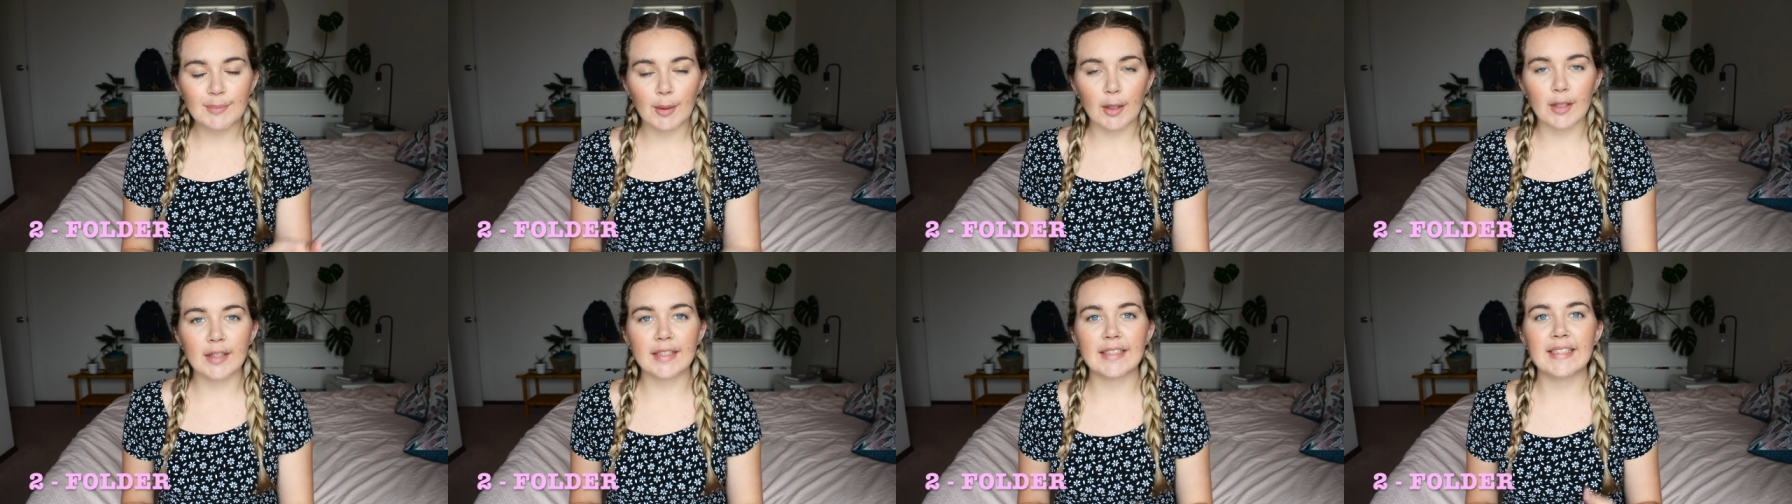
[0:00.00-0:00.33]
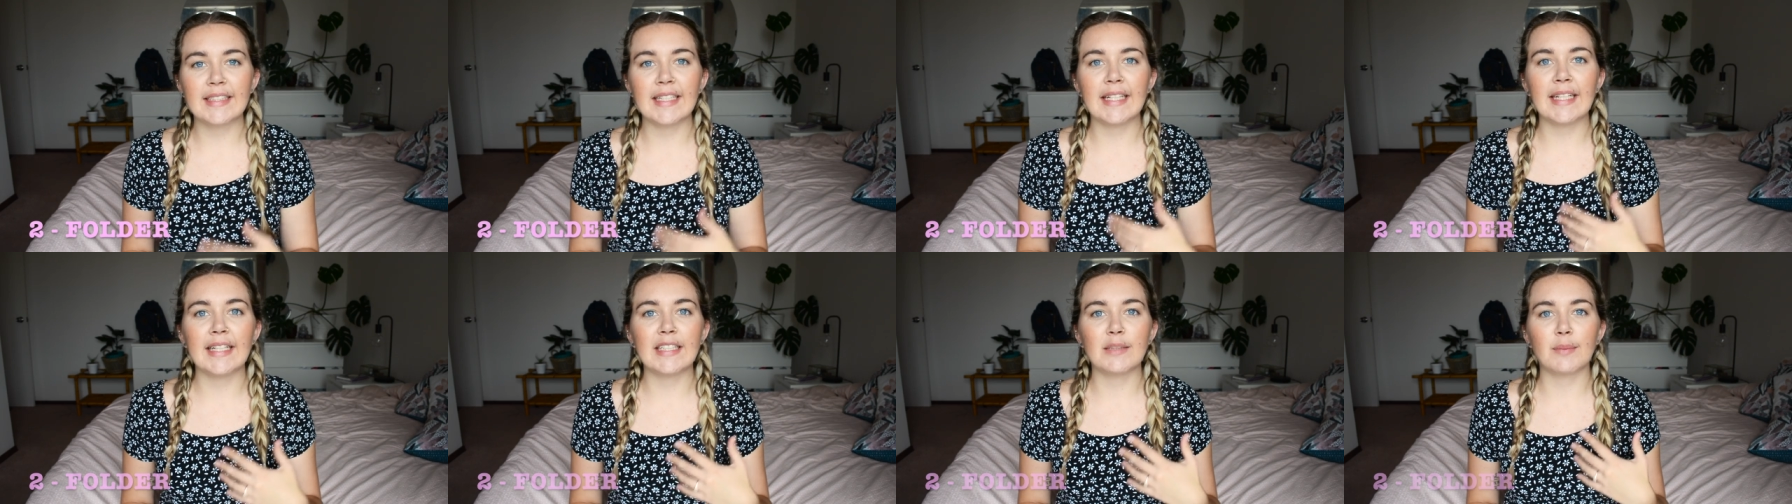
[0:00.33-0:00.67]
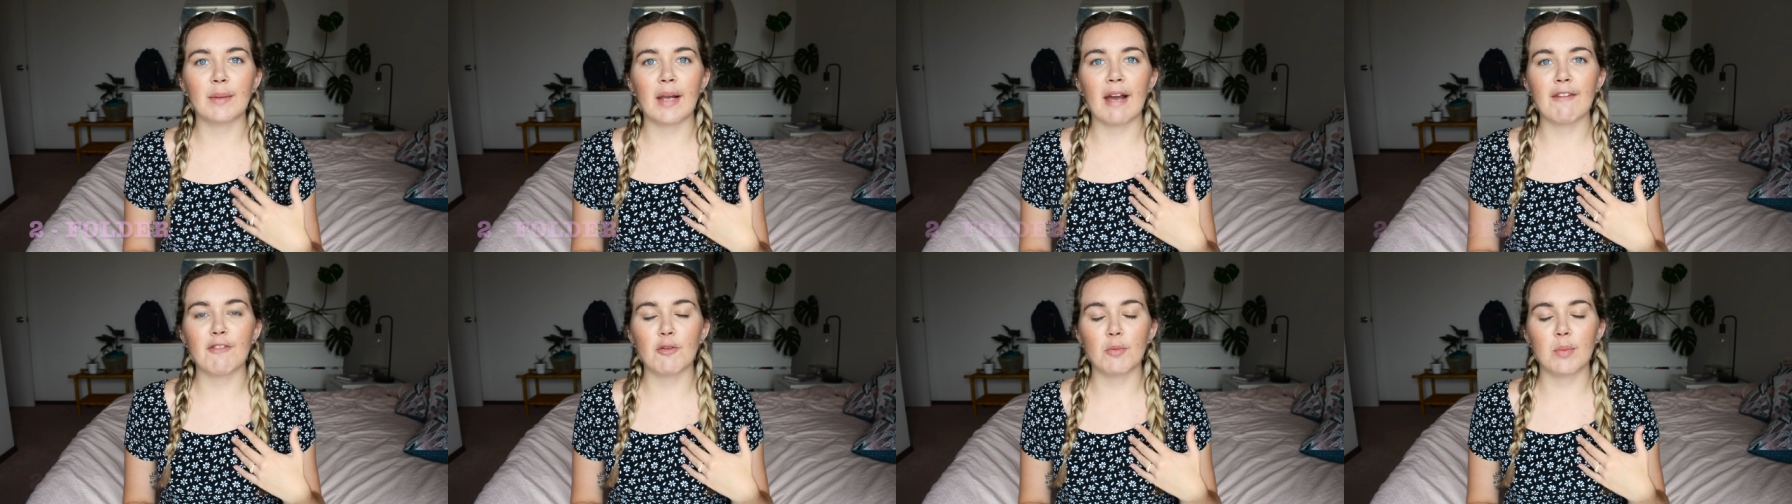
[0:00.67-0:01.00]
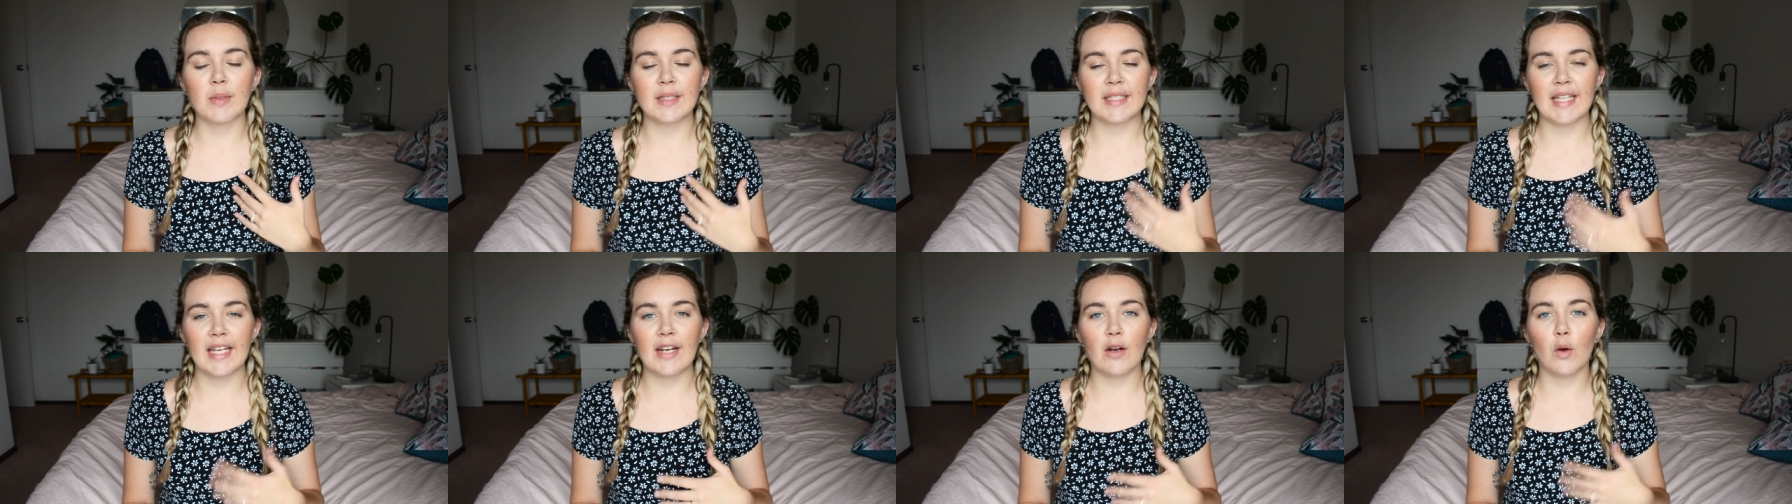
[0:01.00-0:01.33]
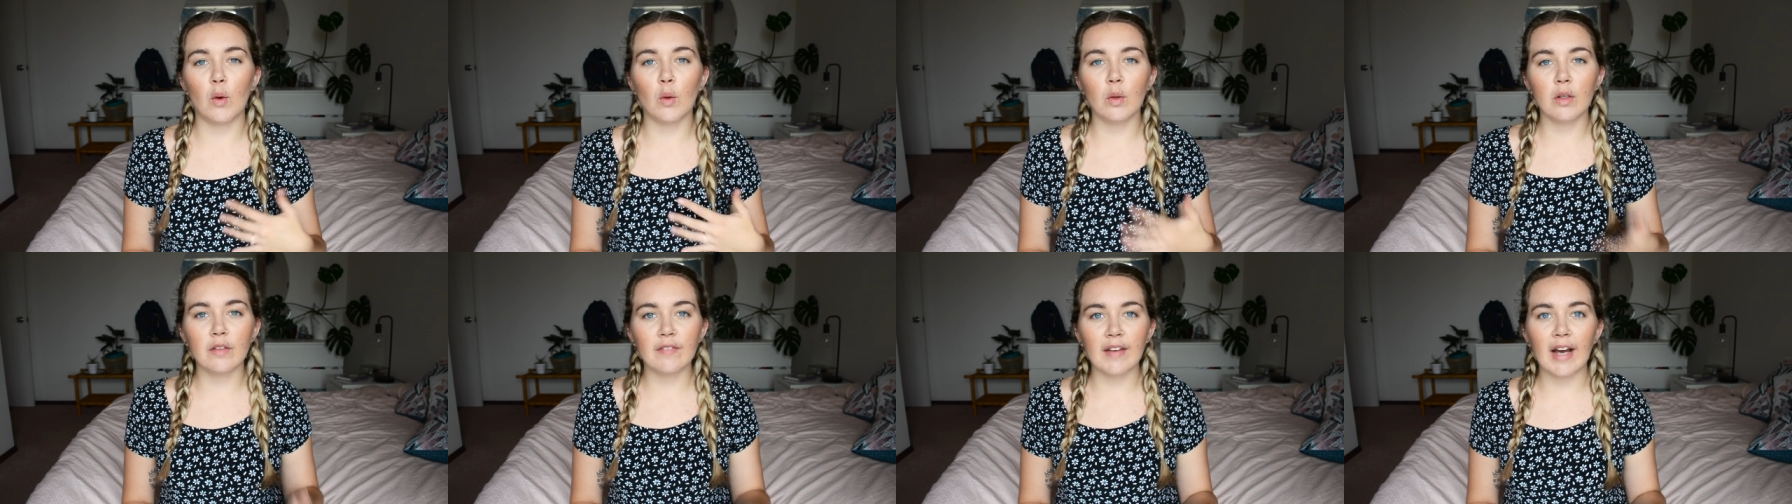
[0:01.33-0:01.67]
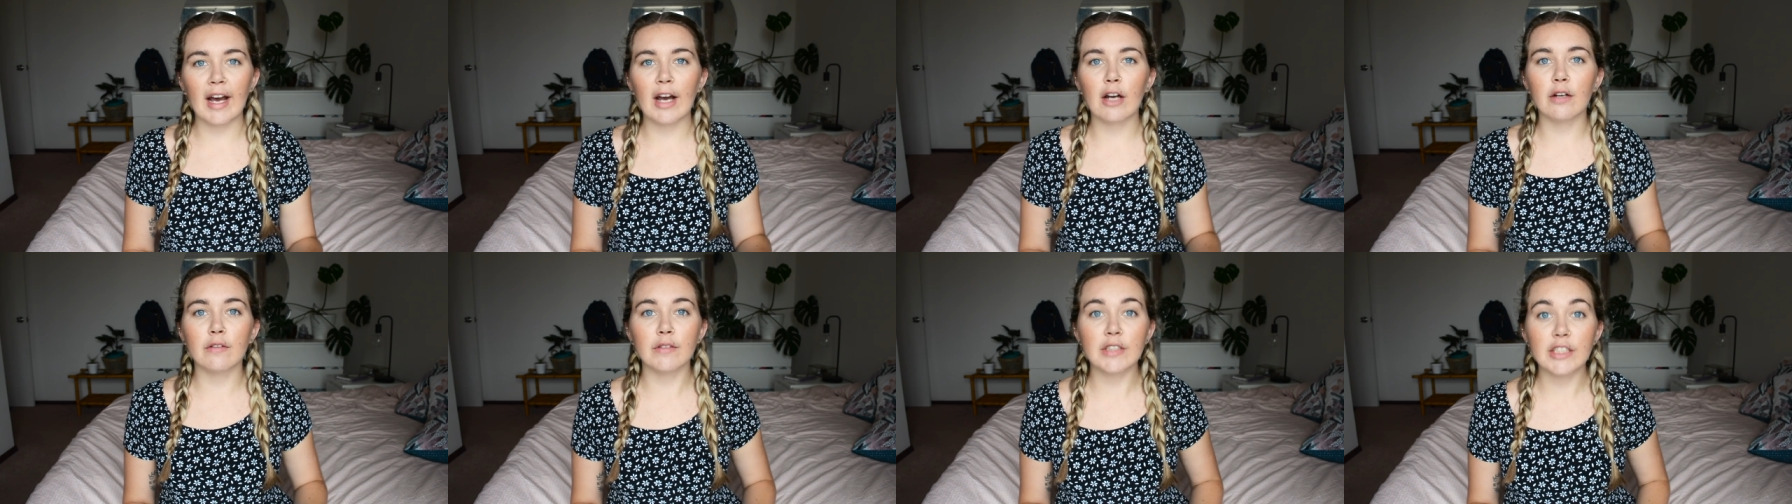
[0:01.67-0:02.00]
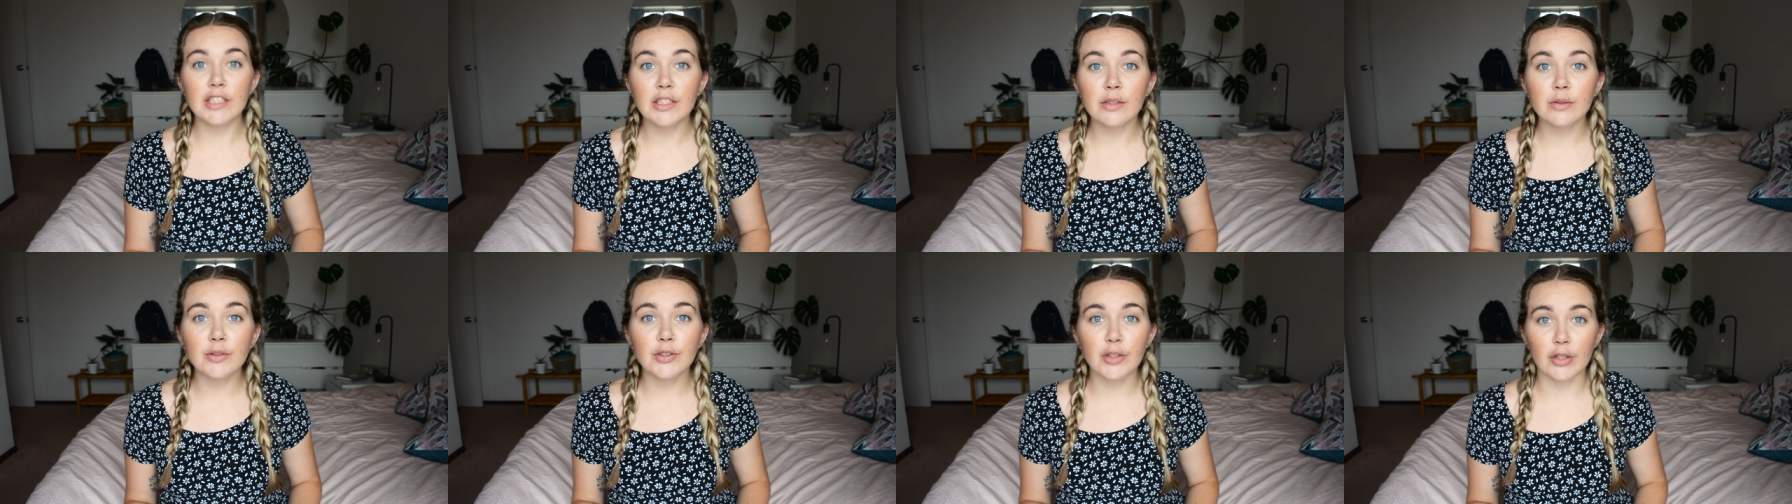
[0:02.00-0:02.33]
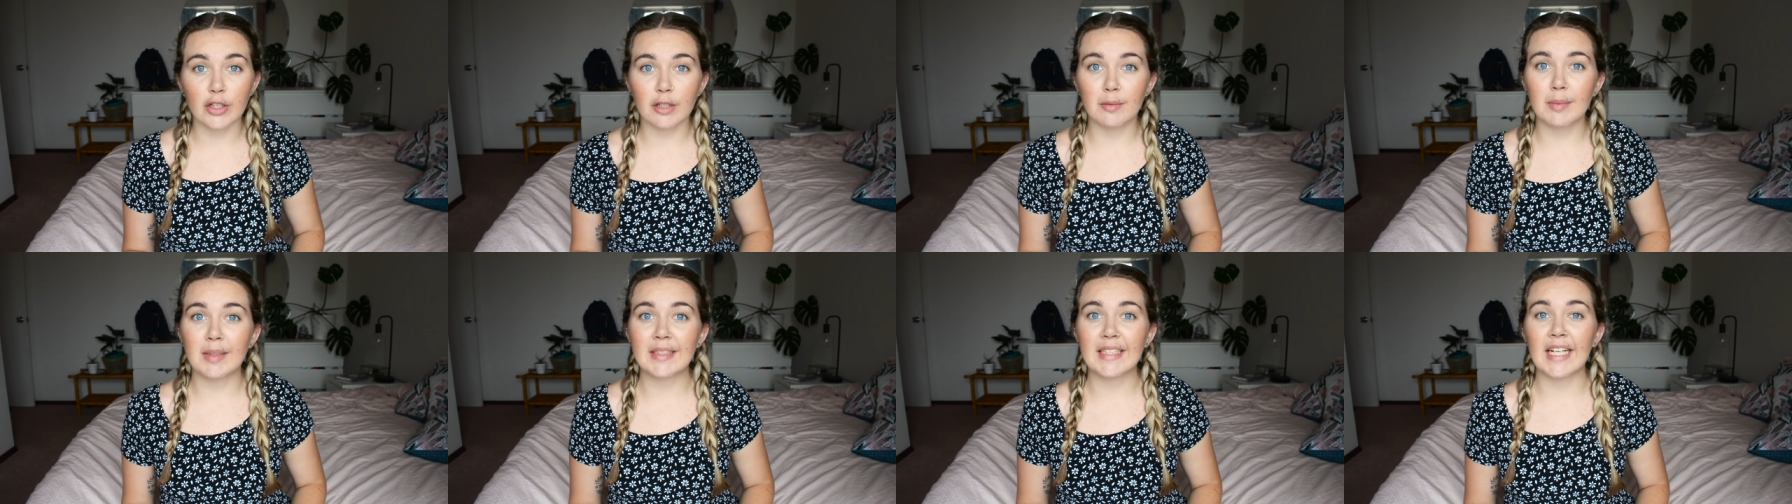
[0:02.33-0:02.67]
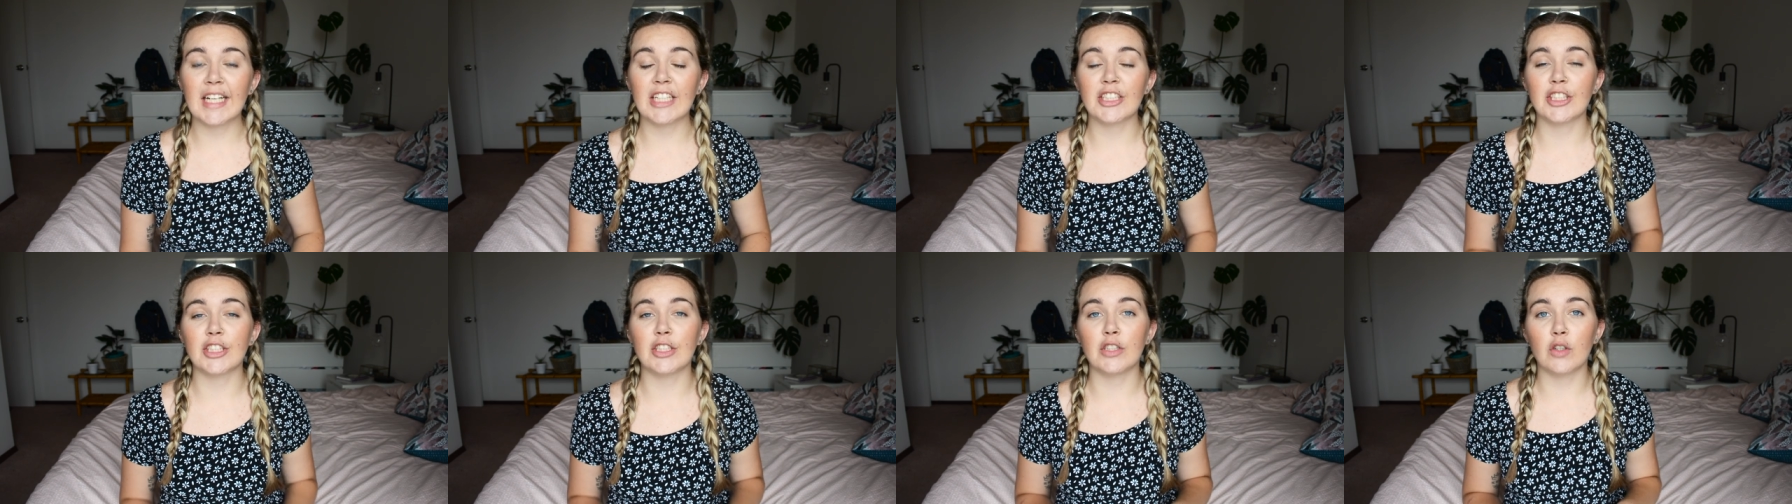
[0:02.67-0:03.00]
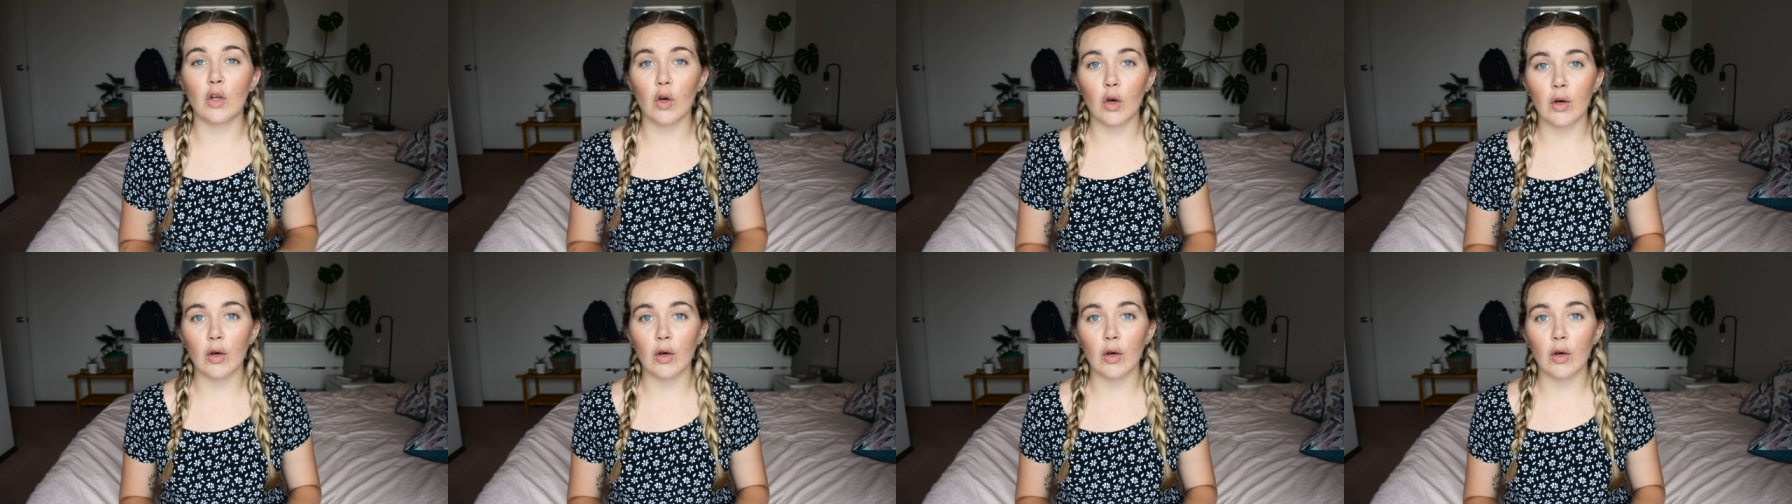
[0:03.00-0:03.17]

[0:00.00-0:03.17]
policy is we have to present all of our original documentation